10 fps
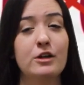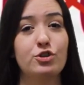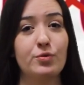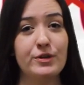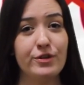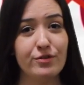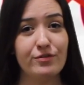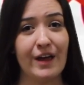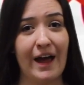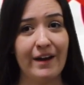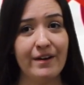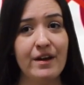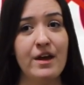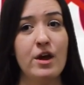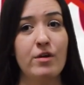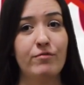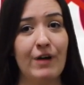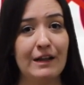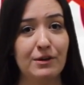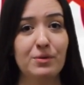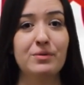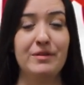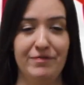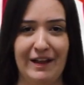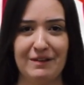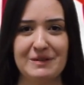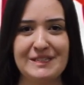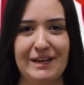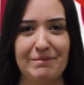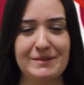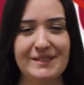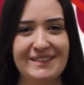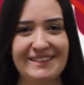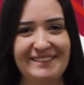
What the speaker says: To reduce that, follow the following steps.